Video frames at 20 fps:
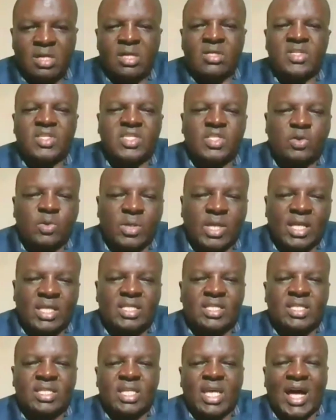
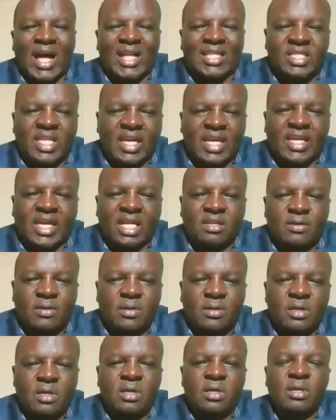Students are taken
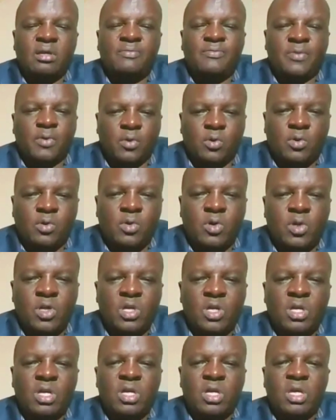through
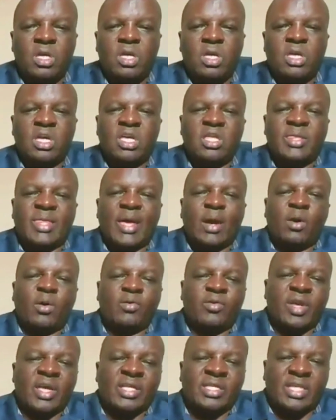the
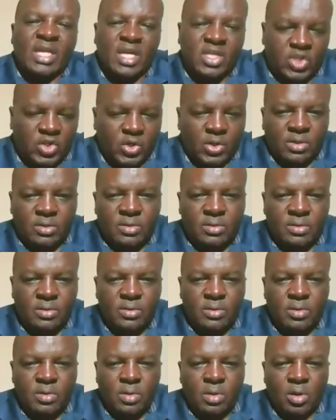orientation
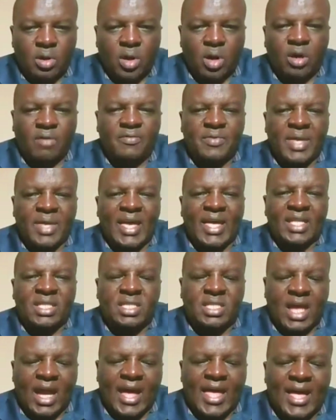of the
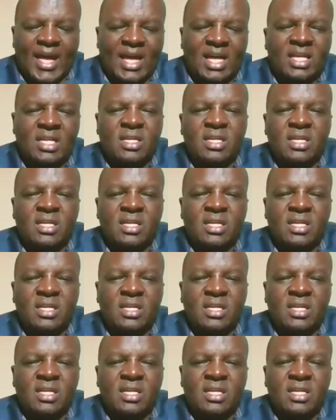entire